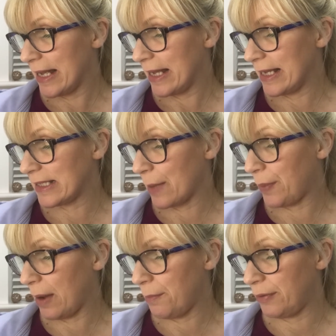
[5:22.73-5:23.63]
It is a
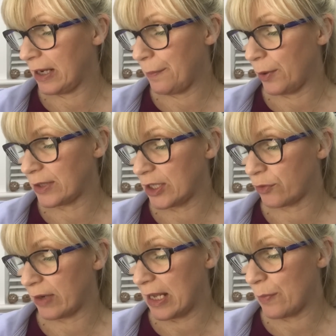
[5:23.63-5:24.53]
pampering body
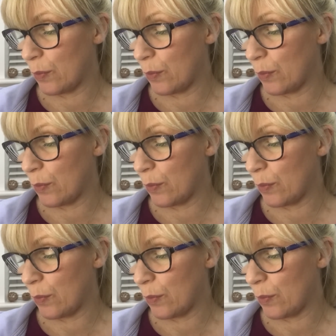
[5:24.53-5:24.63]
cream